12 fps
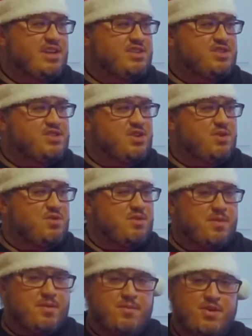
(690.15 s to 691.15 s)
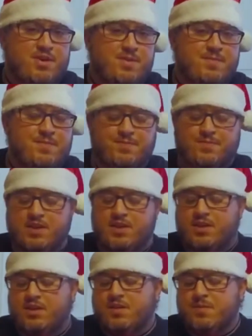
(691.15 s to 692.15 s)
I, so I, just long. don't remember him.
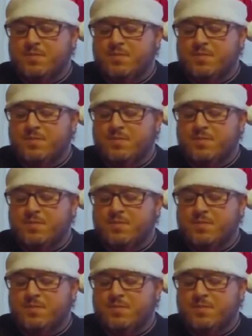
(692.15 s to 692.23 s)
Yeah.